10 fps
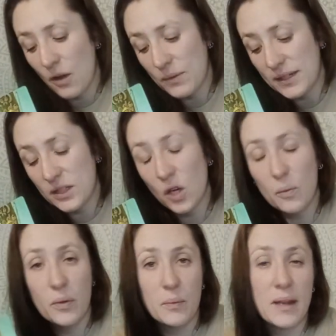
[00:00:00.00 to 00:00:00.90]
and we
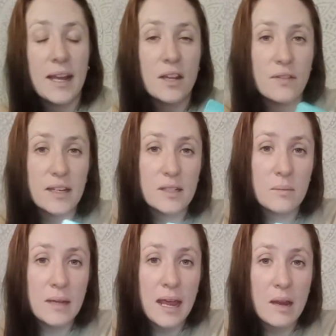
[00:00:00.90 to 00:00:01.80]
stop playing the
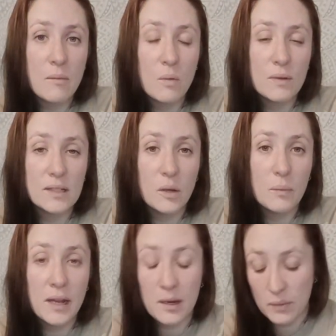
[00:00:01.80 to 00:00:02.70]
victim game and we
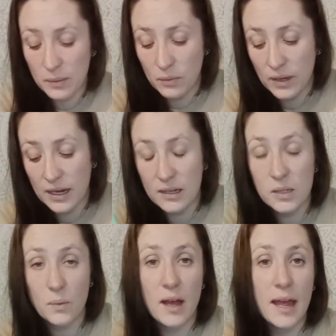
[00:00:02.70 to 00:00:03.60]
stop letting people get
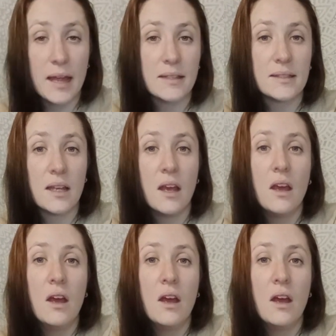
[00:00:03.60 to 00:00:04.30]
into our heads.